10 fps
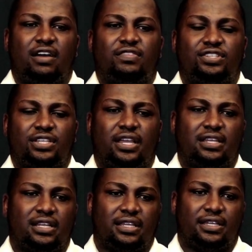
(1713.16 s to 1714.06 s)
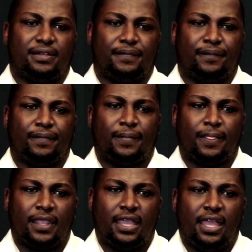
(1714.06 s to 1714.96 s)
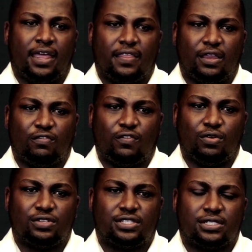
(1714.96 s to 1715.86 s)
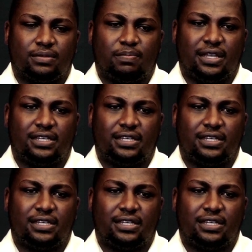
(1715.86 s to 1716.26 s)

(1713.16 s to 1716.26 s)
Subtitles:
have a shared link. Then, of course,